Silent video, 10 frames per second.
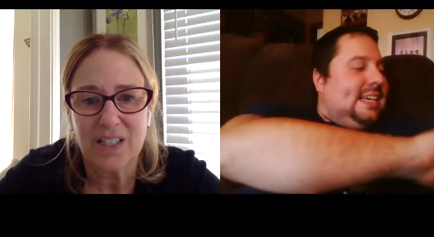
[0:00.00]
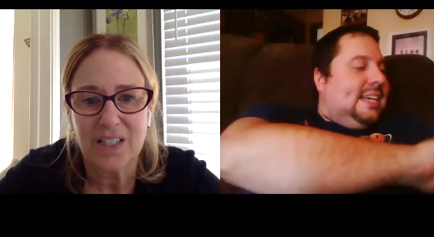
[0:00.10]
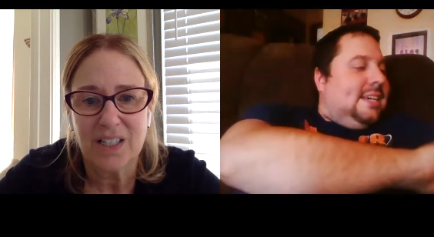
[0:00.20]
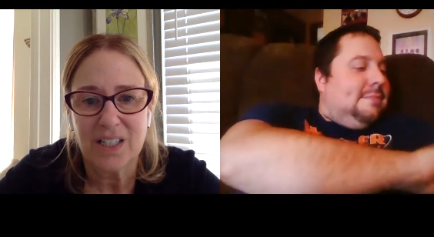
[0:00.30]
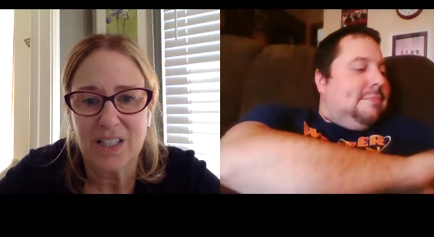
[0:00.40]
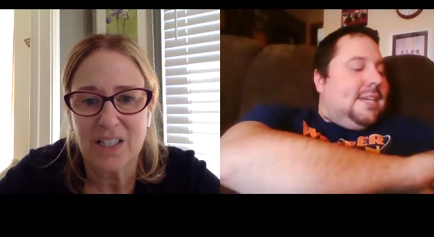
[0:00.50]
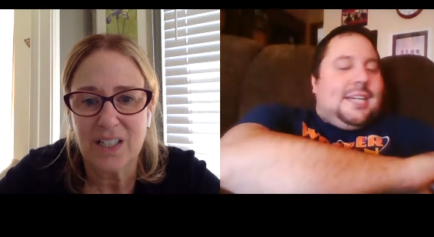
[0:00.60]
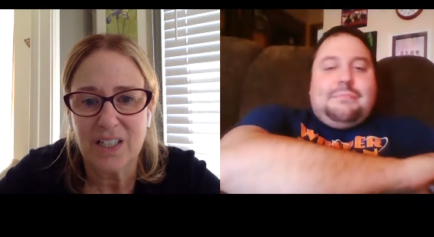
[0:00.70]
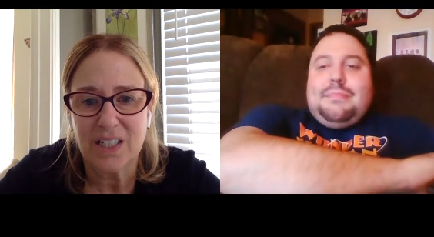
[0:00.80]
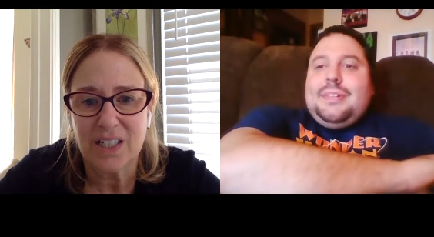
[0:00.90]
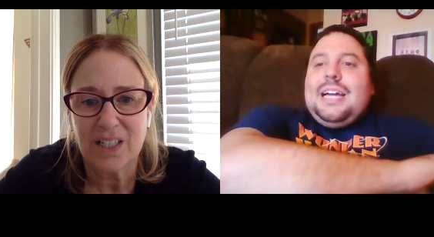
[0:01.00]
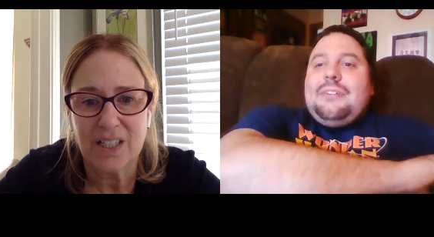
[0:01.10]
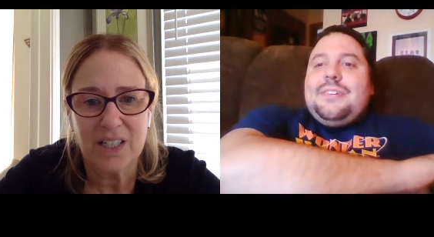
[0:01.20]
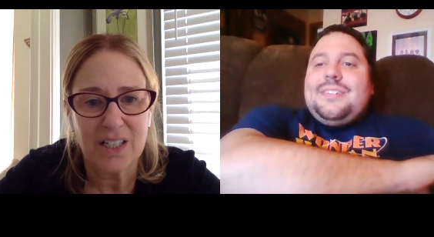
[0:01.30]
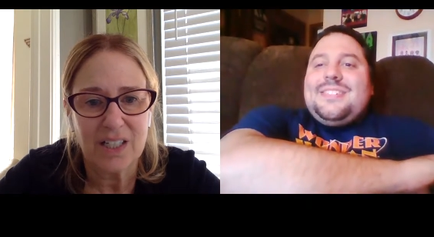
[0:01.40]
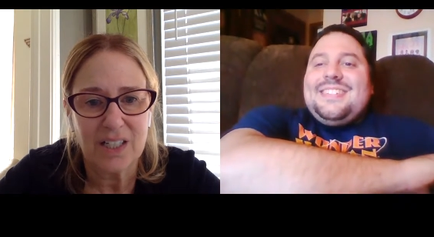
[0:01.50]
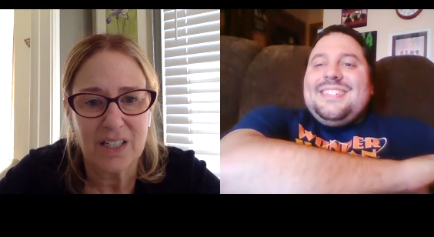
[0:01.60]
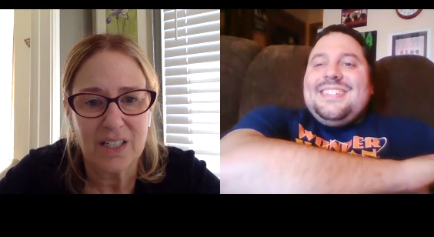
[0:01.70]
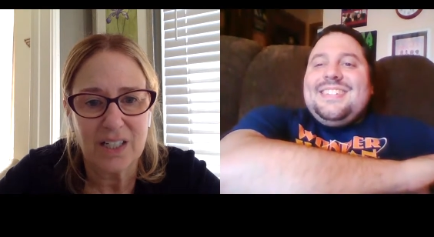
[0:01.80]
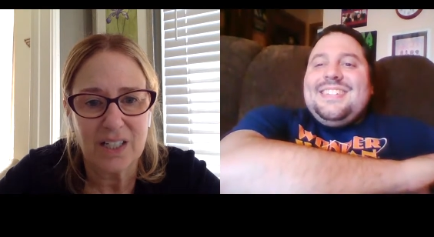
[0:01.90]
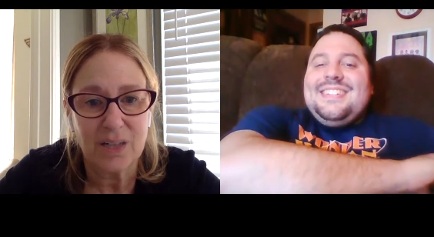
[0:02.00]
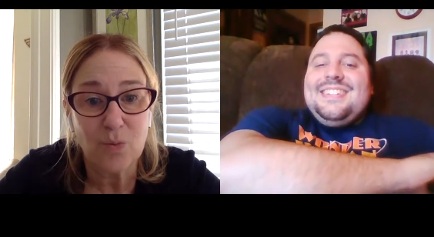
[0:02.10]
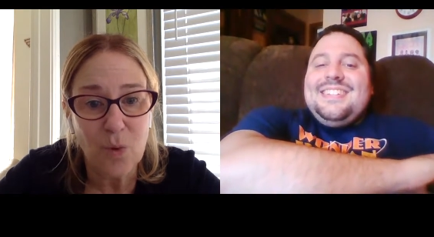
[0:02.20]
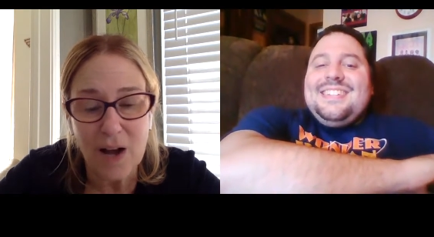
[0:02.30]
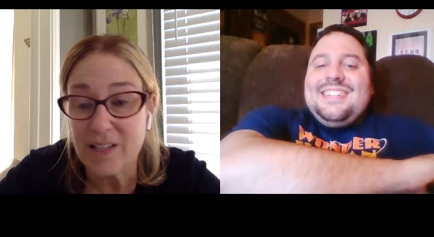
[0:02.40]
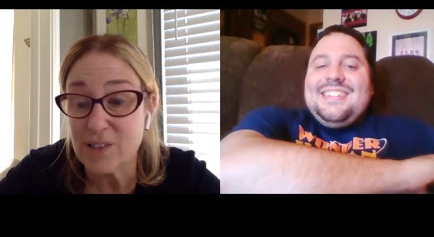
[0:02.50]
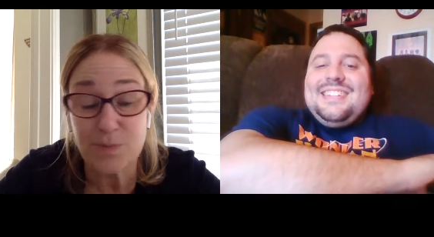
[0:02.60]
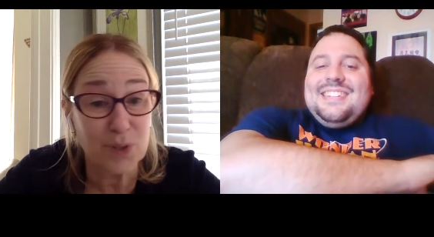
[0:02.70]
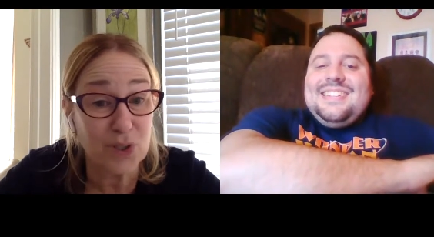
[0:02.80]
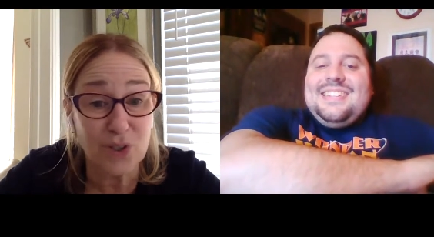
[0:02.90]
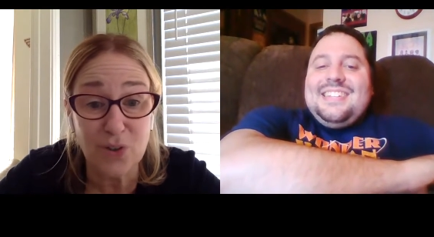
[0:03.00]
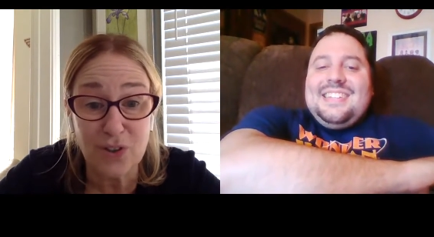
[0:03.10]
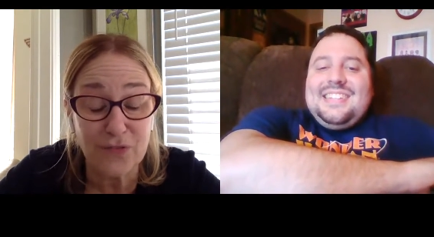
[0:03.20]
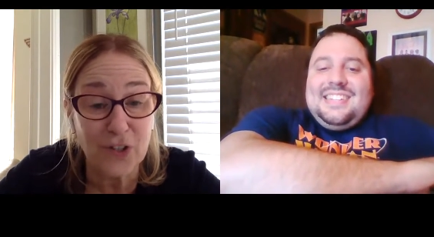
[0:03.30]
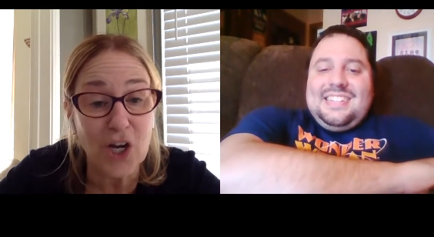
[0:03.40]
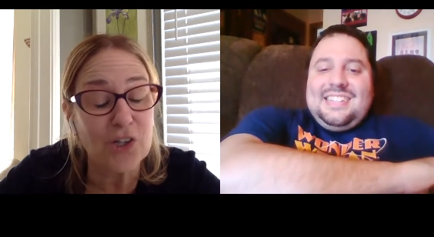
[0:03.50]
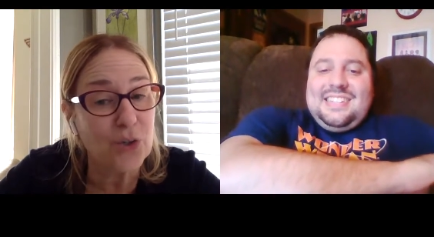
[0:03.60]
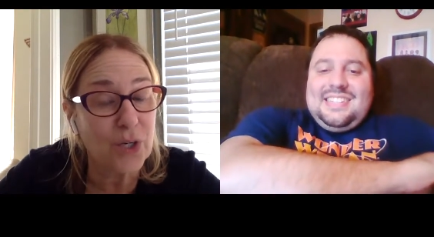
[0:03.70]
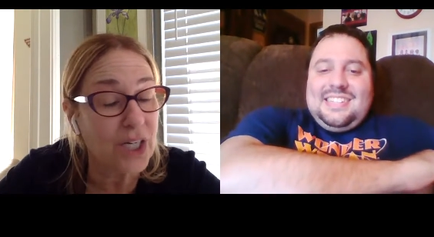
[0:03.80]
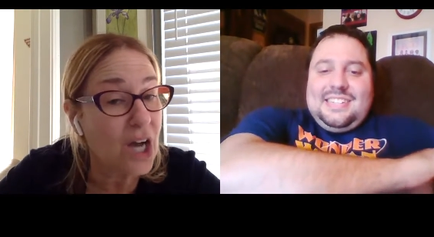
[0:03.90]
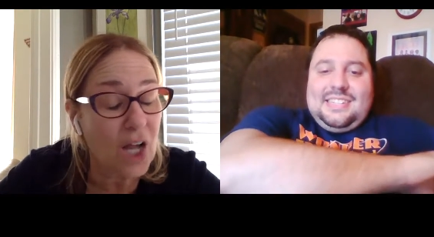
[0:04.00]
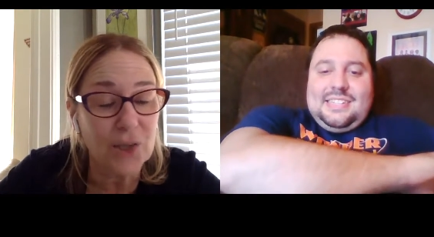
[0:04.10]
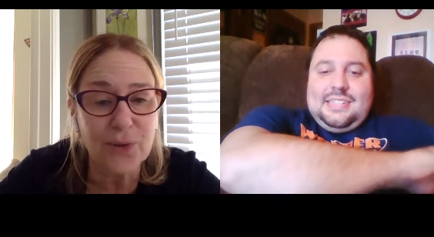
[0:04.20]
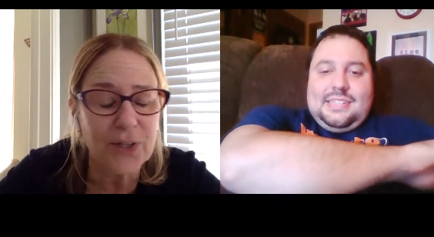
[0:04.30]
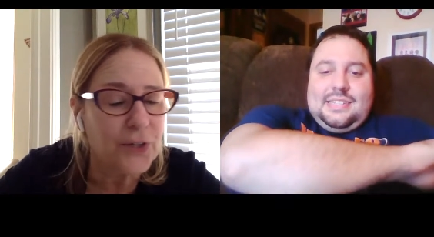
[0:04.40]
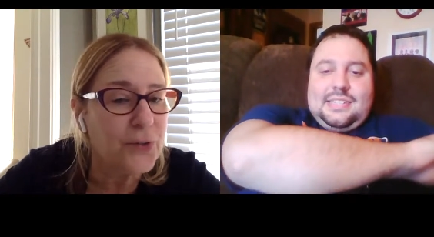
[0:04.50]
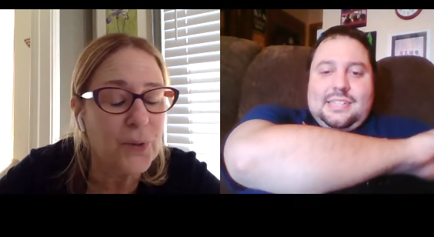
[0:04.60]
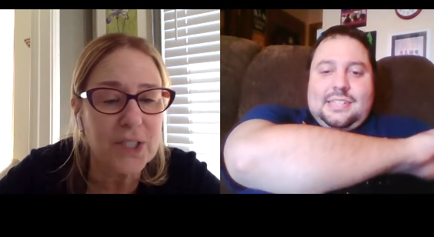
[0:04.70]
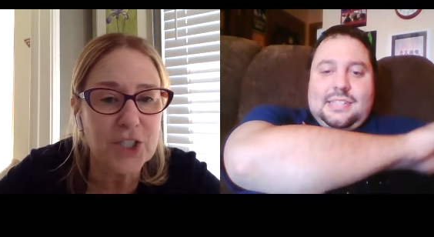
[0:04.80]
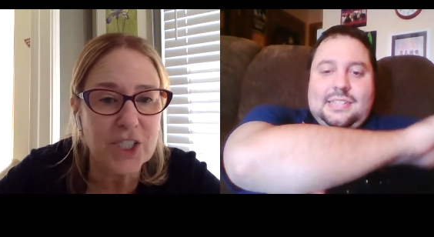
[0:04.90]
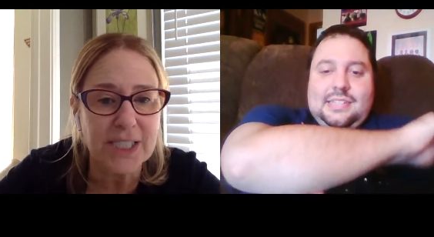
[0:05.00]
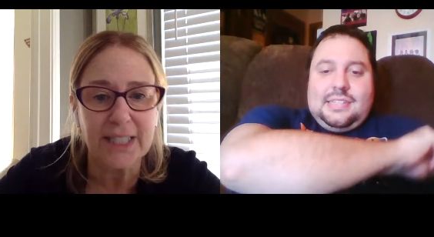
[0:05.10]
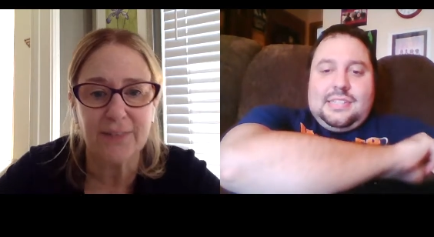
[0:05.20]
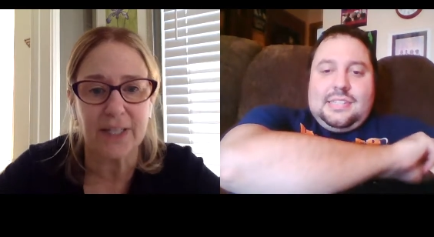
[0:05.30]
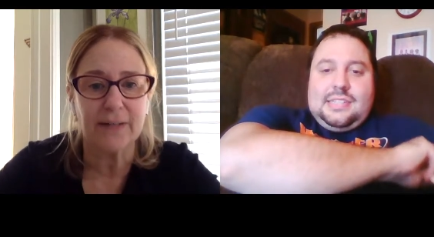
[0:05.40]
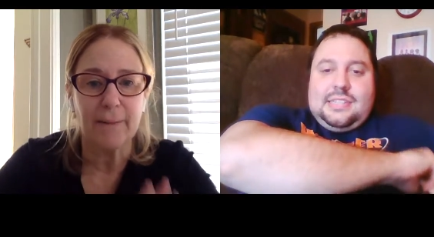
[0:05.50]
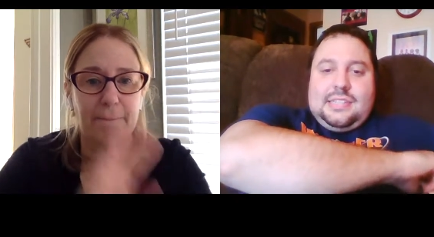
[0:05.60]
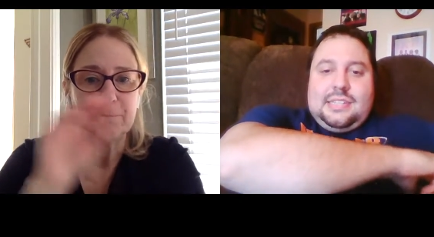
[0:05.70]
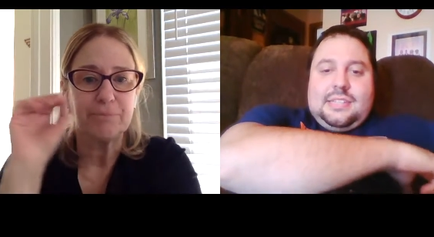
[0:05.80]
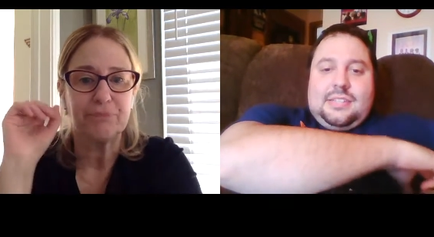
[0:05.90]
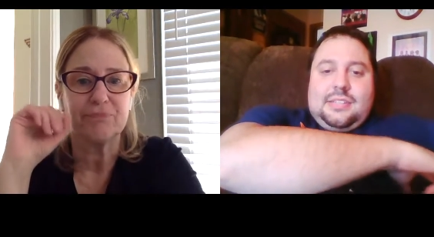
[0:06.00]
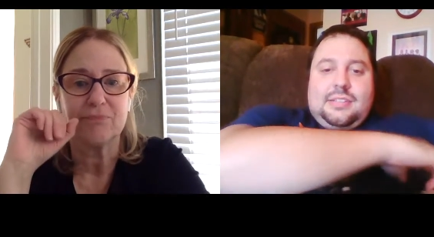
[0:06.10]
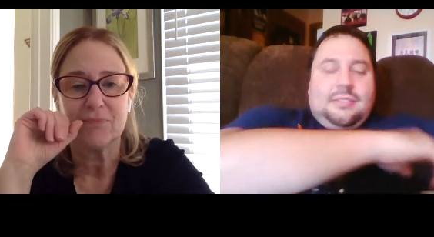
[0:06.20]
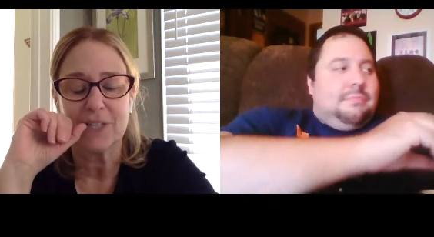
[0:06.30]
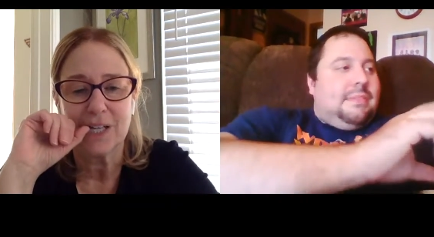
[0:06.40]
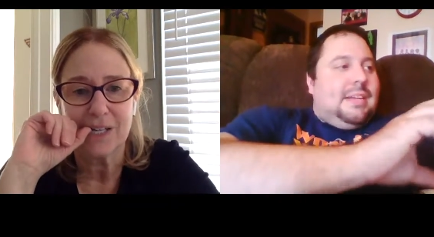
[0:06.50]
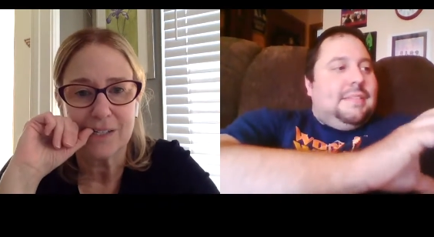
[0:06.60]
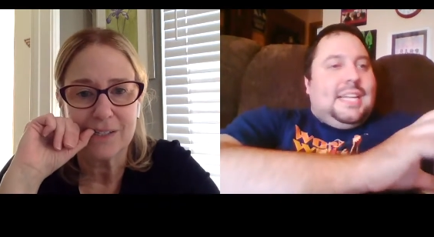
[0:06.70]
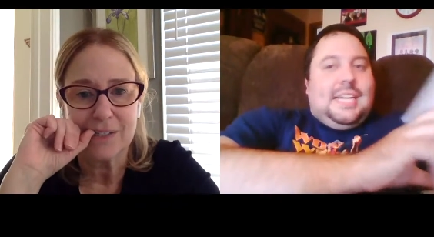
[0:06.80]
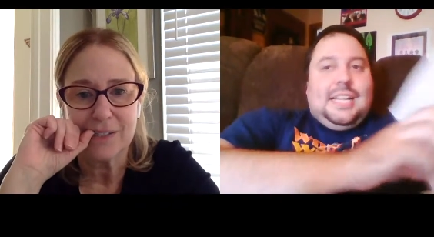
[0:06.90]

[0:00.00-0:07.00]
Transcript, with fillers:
Speaker 1: Um, a couple hours what, it's beautiful. Are you going to color it or are you going to just leave it? Probably